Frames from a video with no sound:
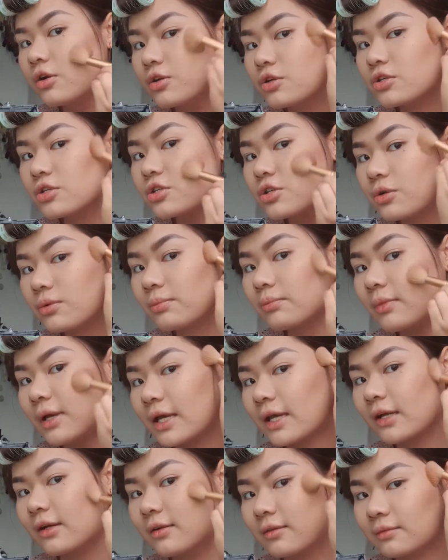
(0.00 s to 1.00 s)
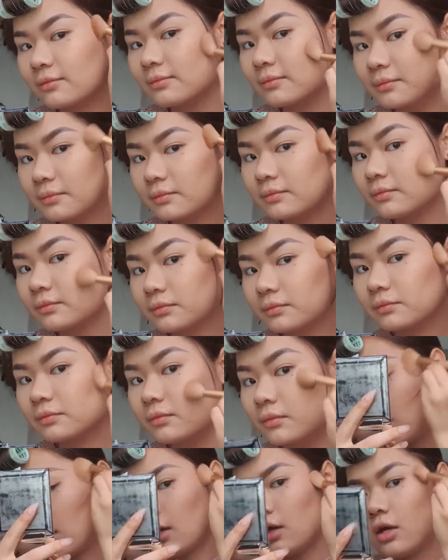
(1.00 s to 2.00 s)
Should me.
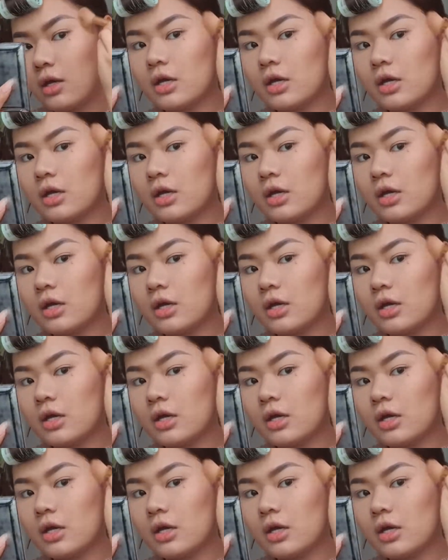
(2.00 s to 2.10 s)
Yeah.